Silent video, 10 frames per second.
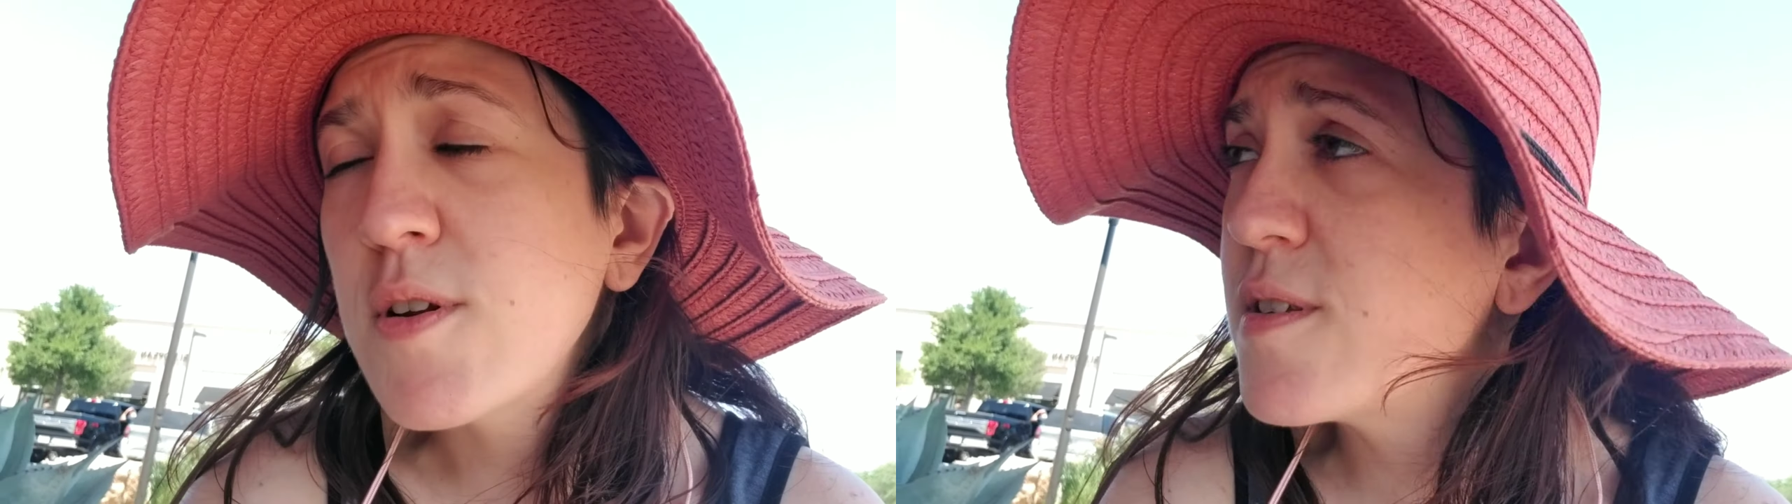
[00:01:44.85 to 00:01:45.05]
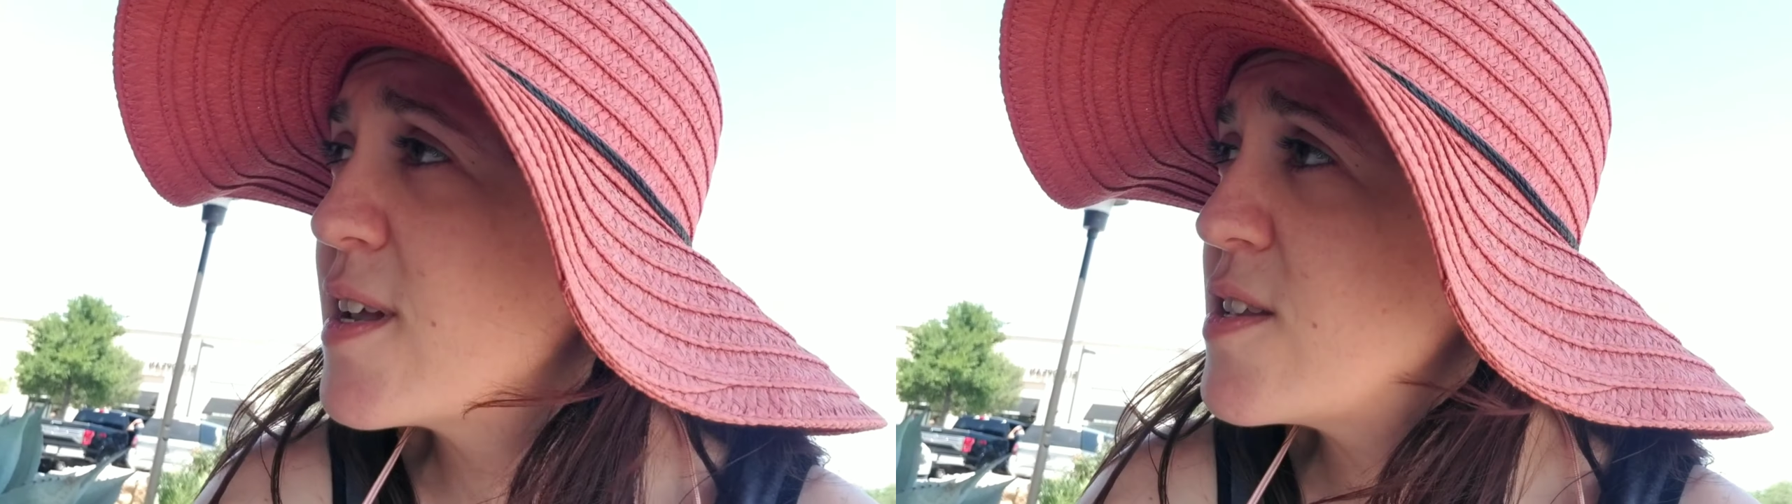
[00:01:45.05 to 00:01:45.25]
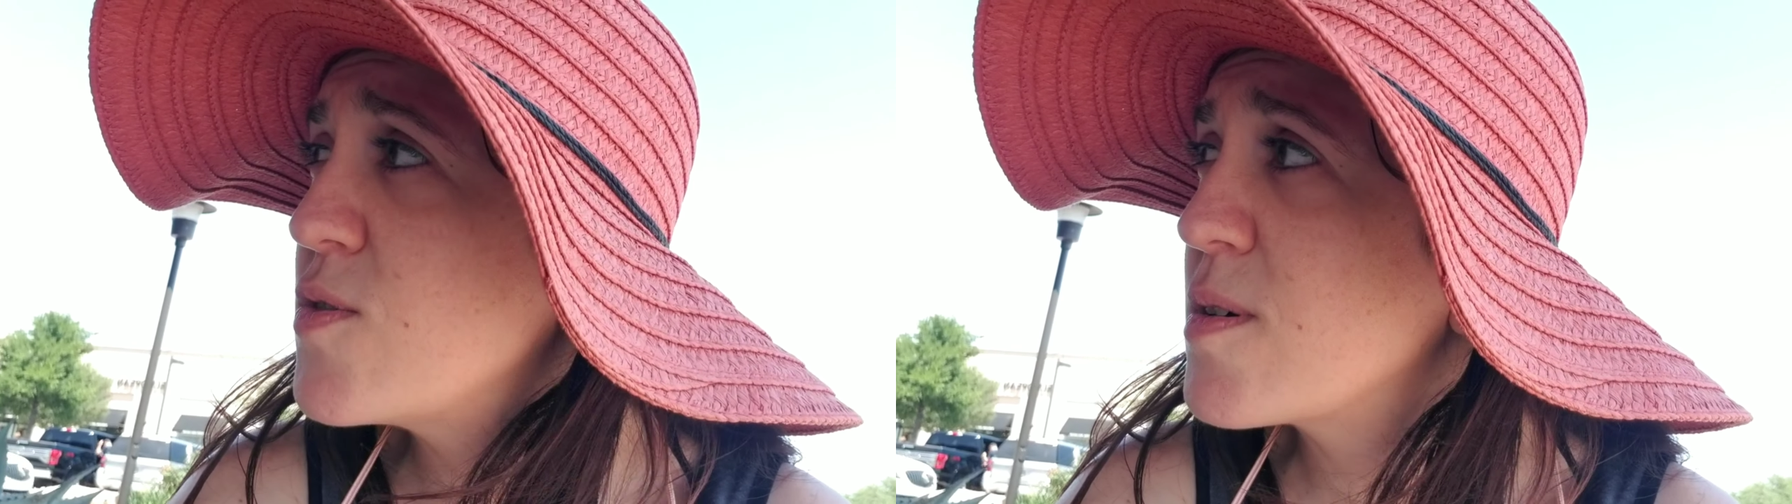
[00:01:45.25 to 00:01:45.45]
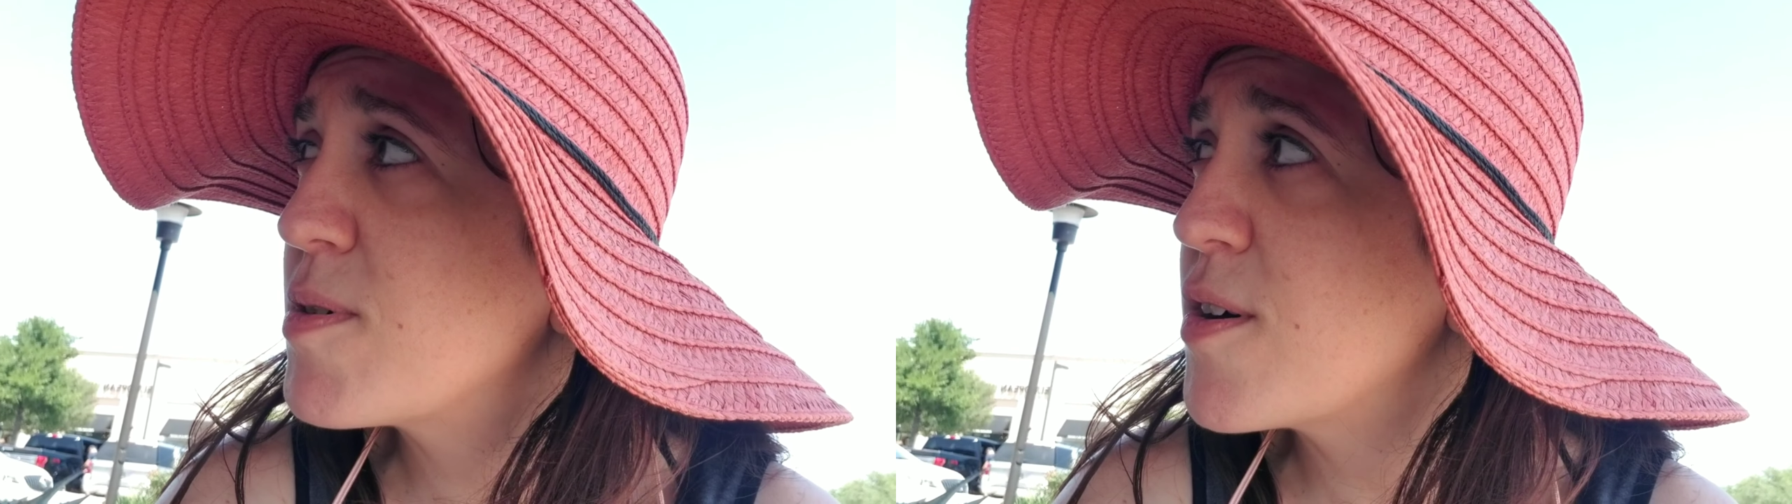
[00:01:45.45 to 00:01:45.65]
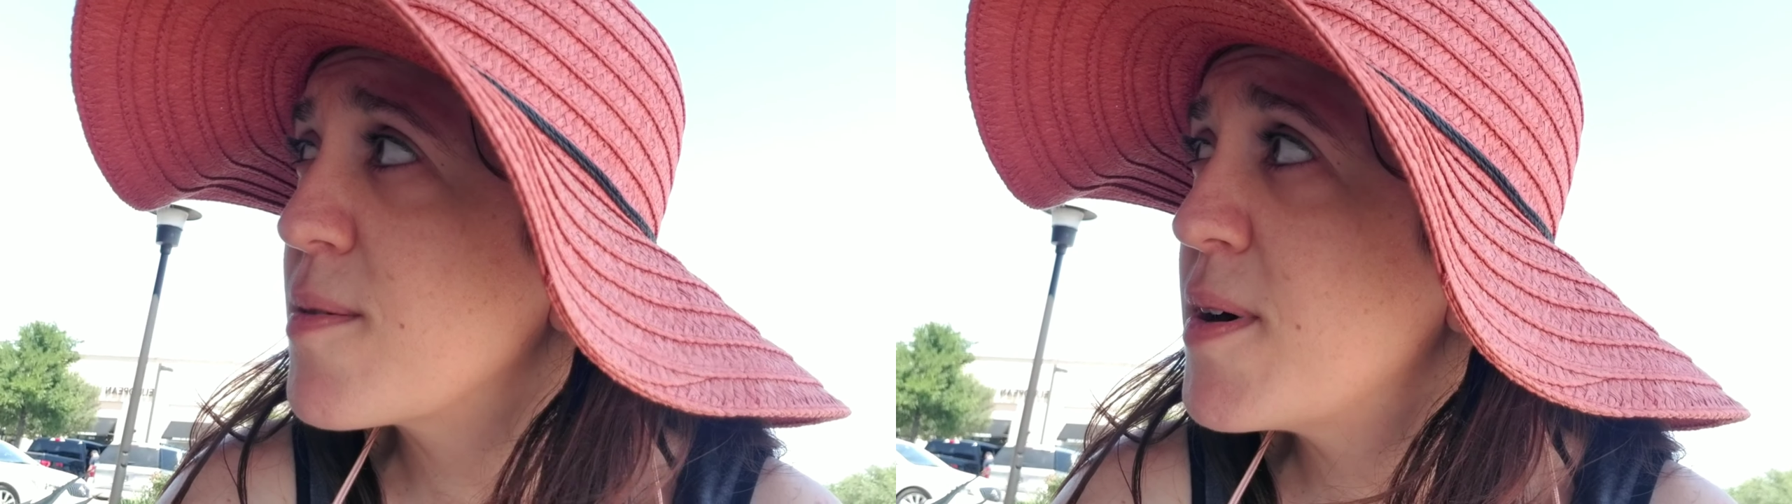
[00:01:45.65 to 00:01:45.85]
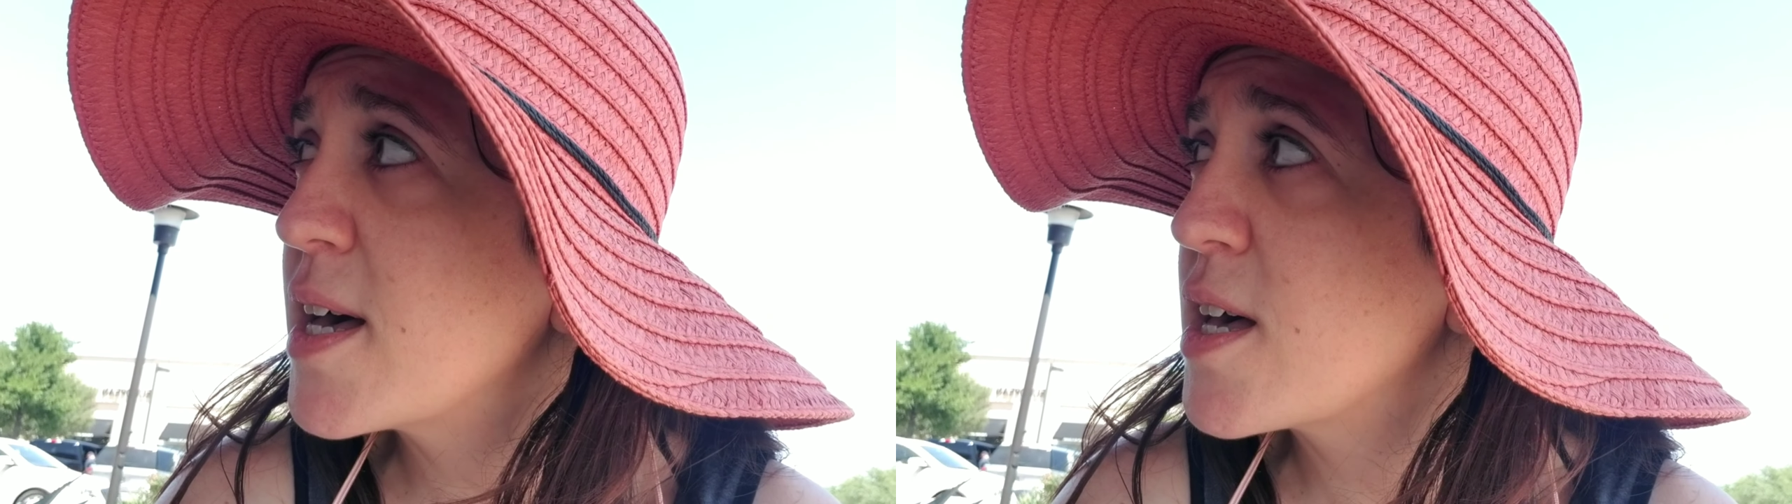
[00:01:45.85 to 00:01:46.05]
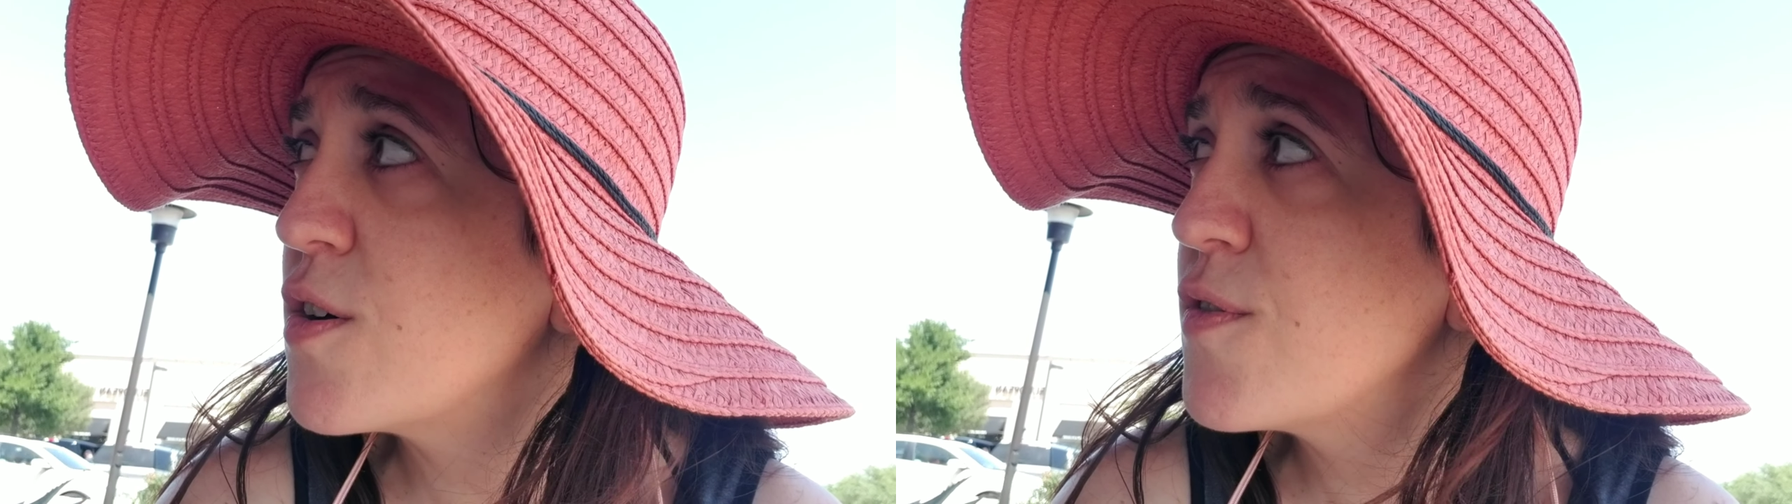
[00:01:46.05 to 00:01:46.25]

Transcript: is not doing Pokemon Go